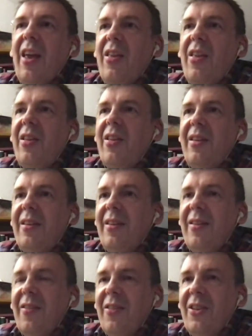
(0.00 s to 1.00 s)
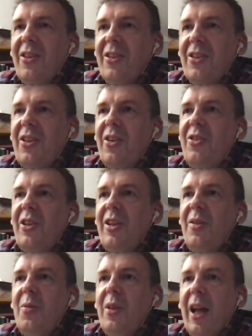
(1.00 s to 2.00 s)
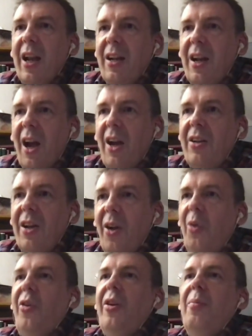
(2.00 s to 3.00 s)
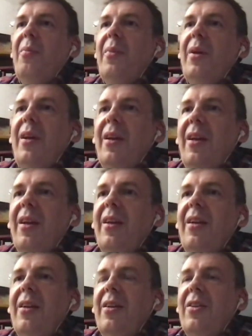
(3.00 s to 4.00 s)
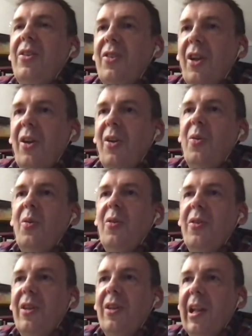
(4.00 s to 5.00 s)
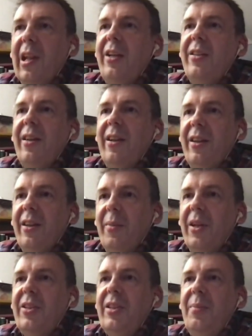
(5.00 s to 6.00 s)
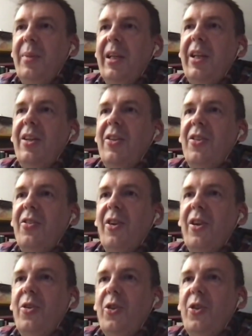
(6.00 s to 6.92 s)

the death that is associated with that can't hold him, so the light and the mercy begin to